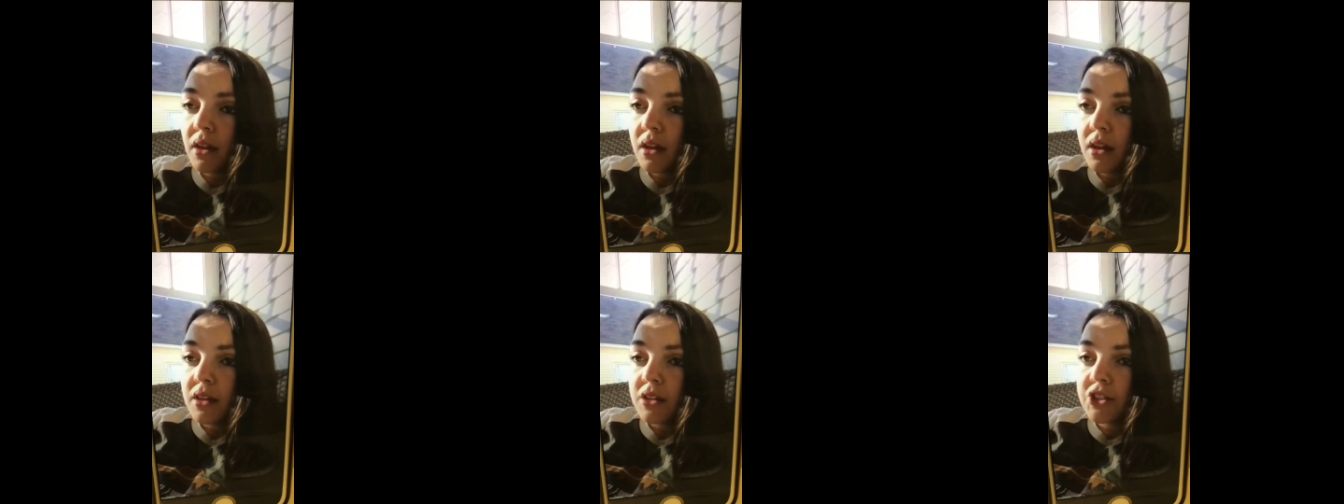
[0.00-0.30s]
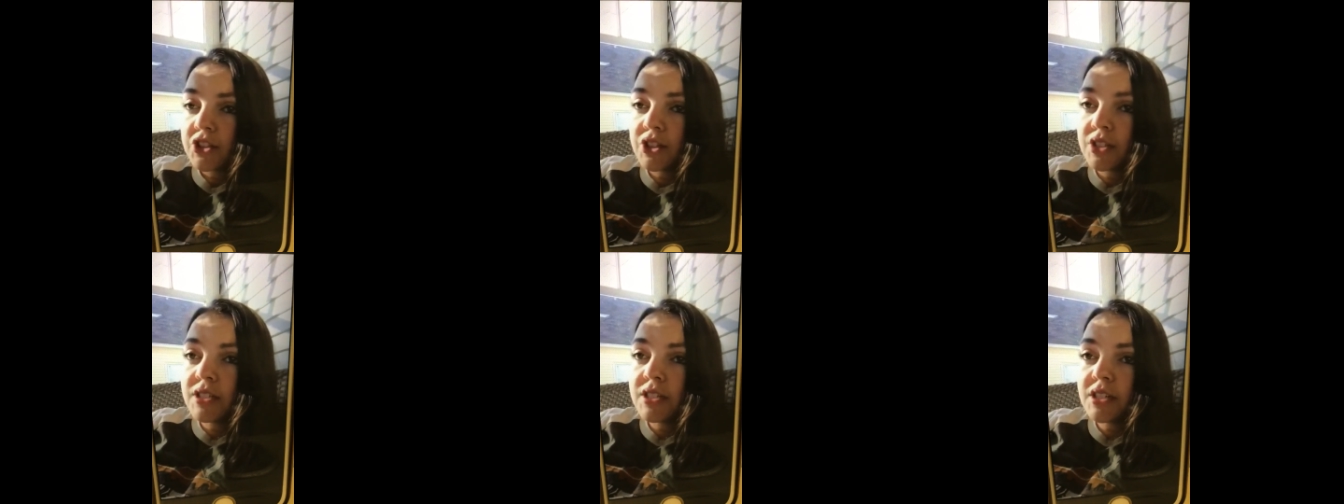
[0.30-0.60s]

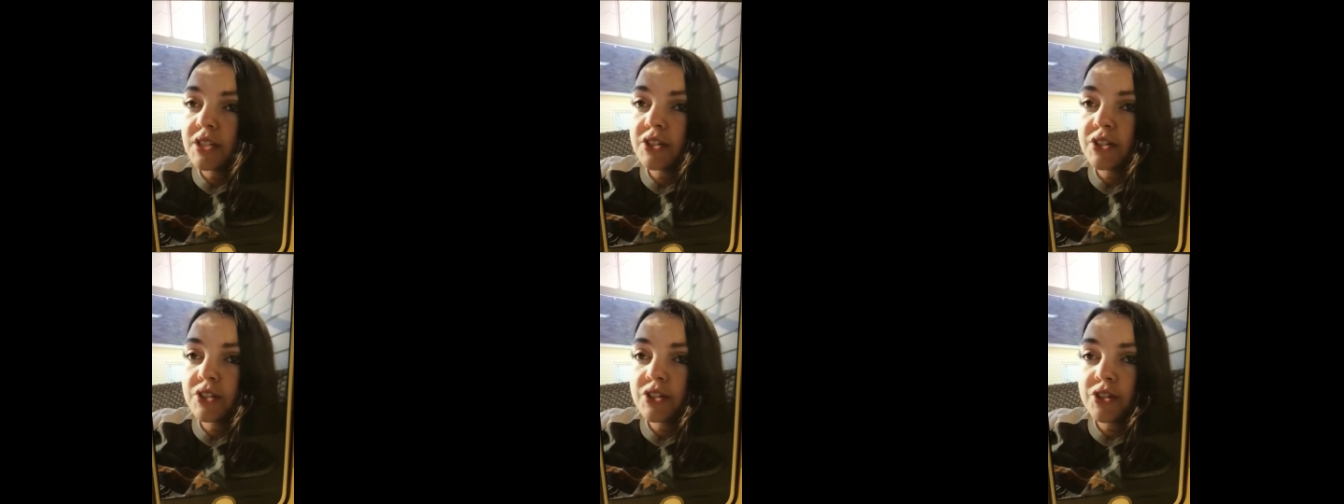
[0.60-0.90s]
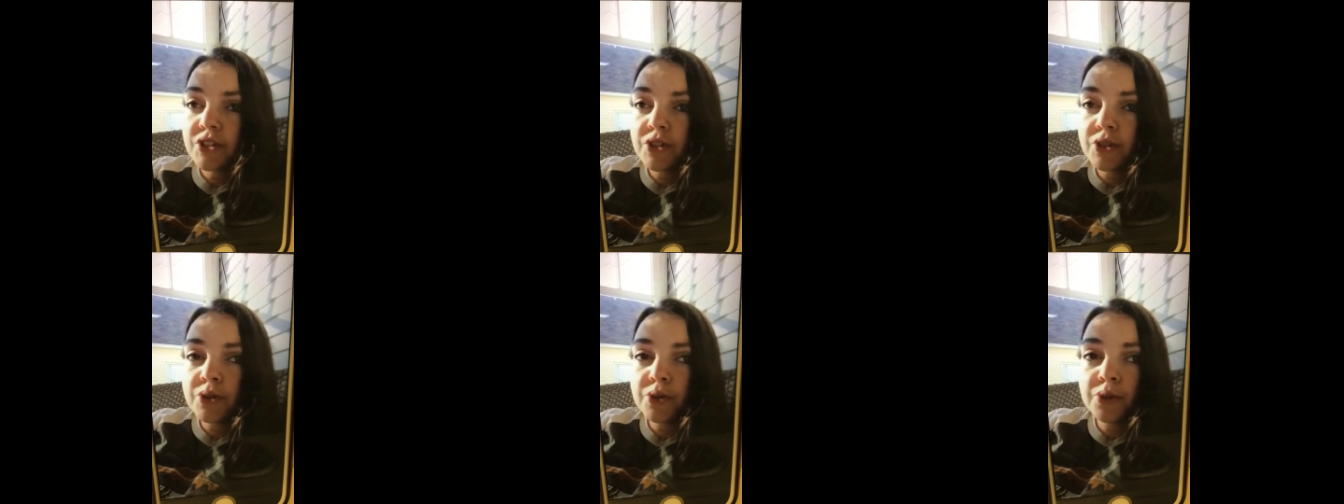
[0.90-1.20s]
She teaches
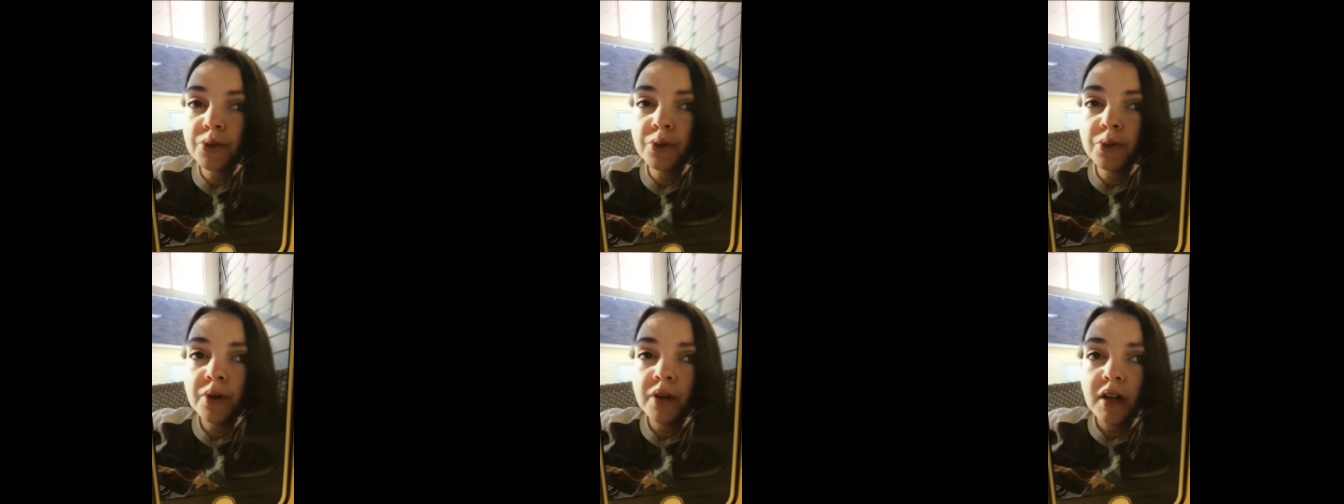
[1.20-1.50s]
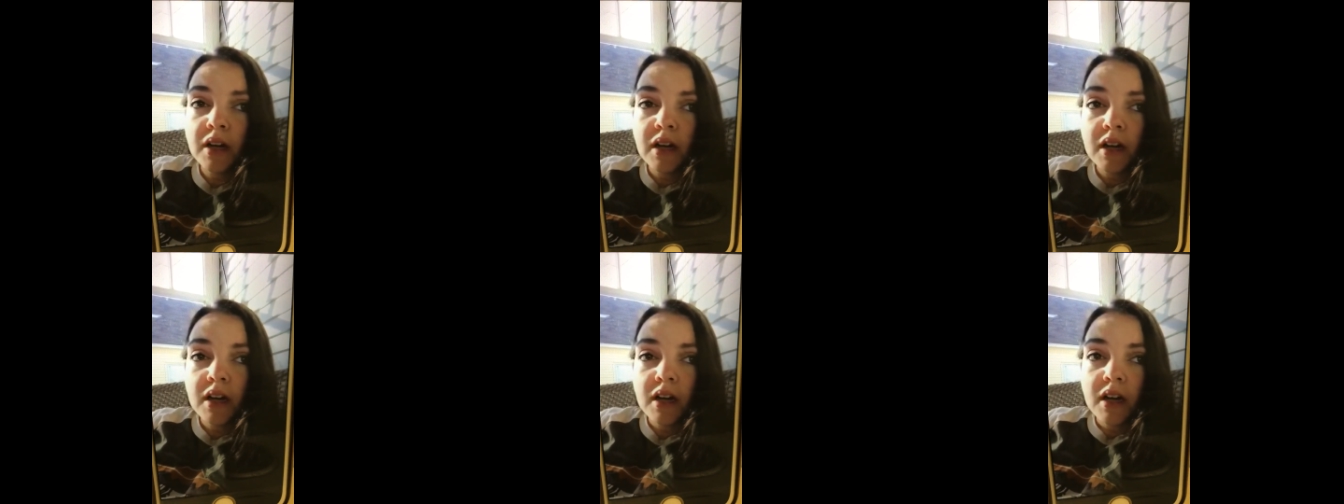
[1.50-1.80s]
you
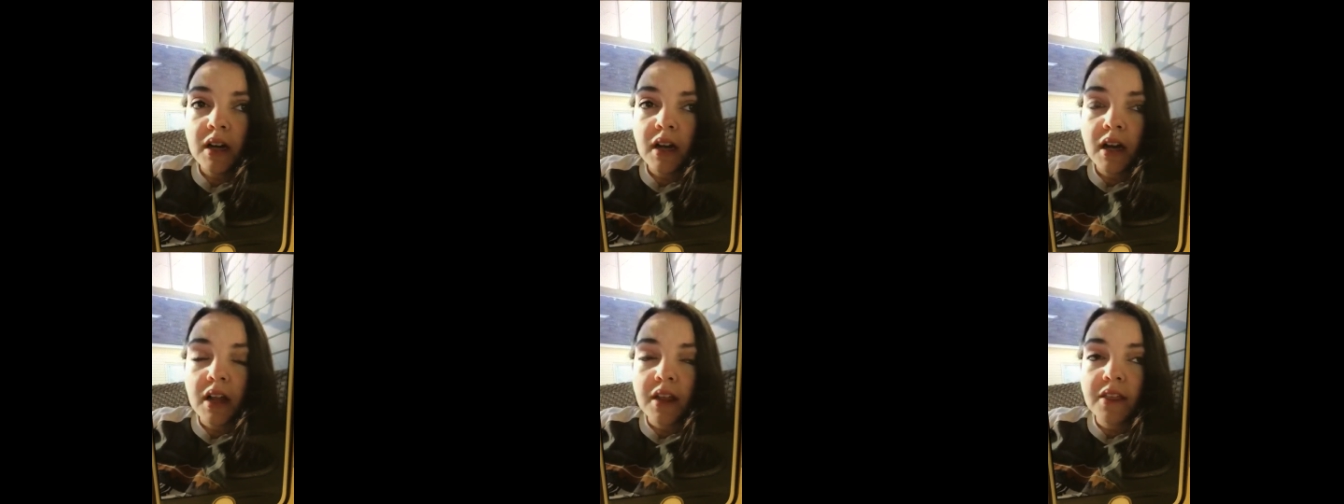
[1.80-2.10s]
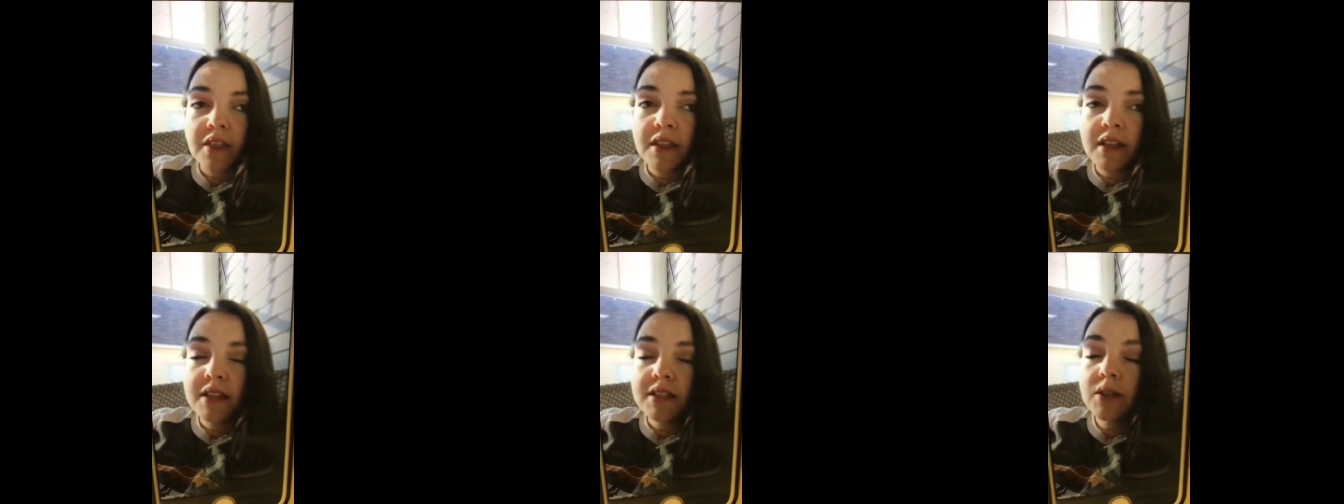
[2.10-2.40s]

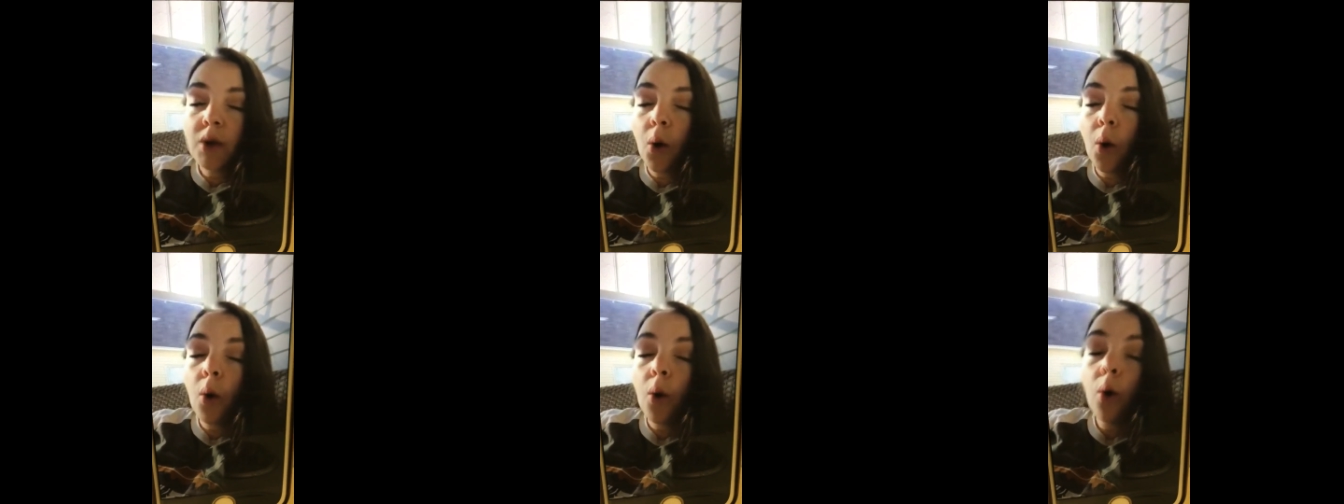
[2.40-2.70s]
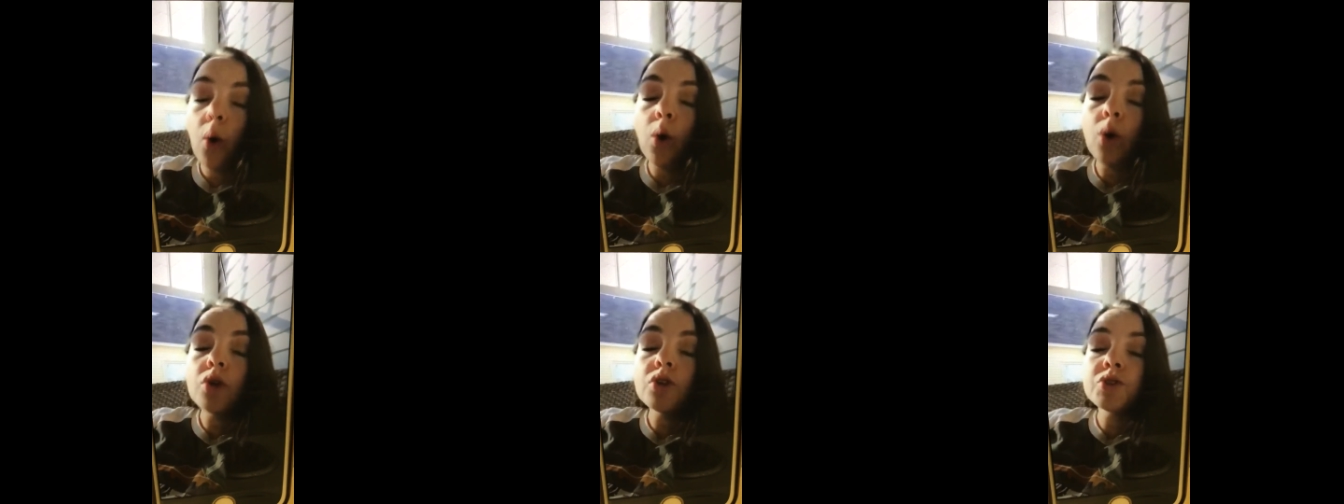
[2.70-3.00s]
this
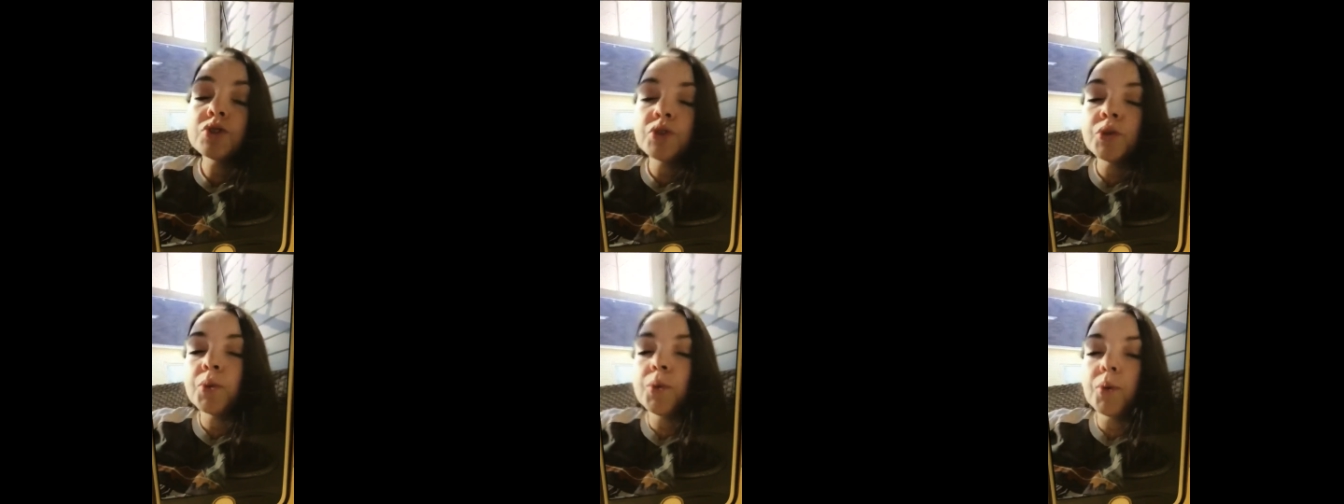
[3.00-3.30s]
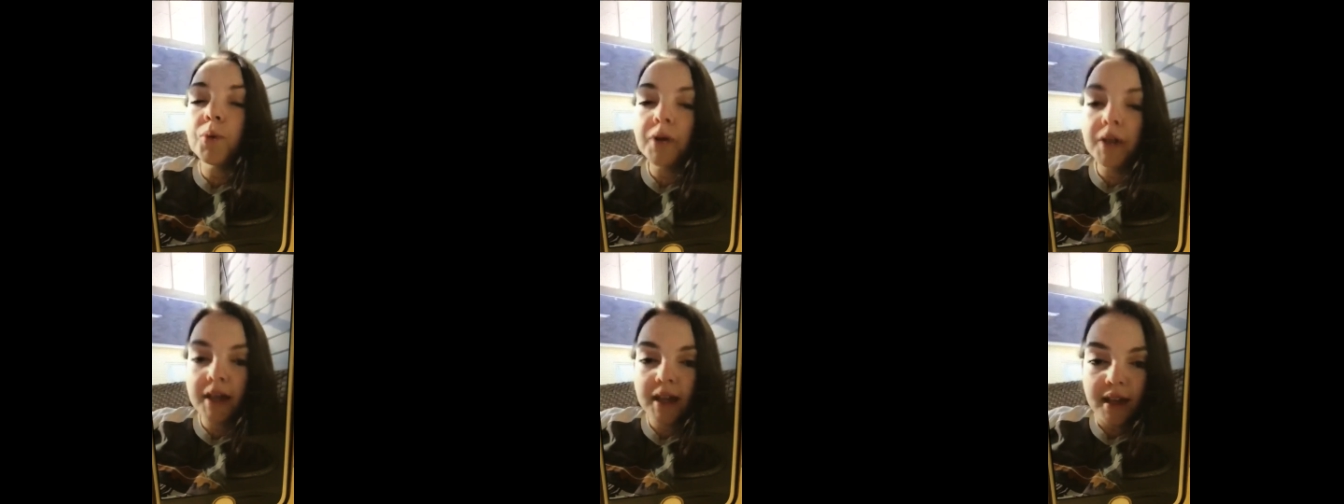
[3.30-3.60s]
whole
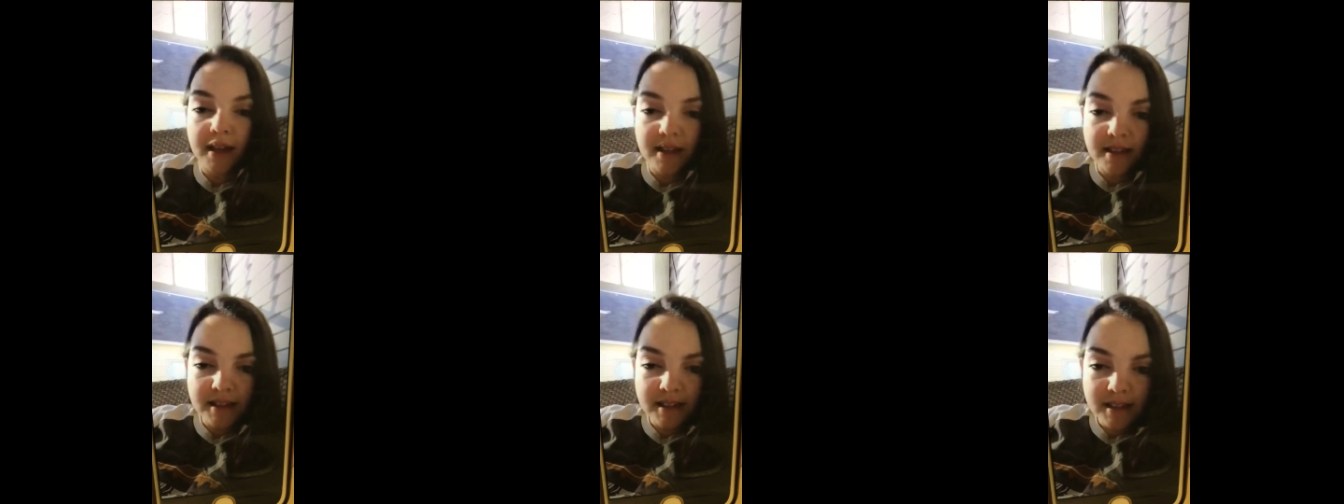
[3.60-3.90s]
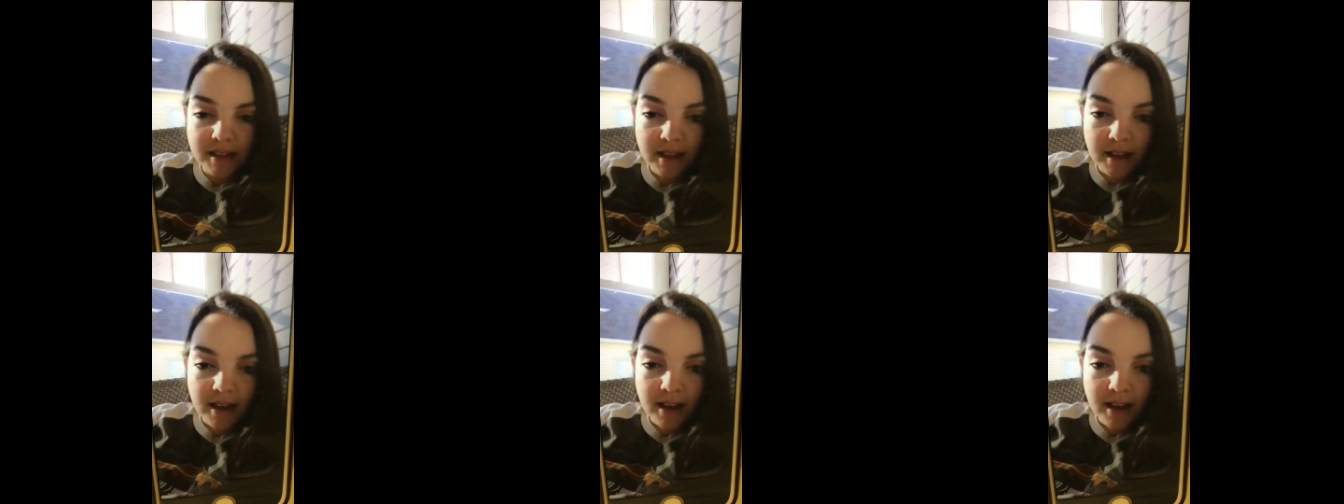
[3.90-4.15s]
toolkit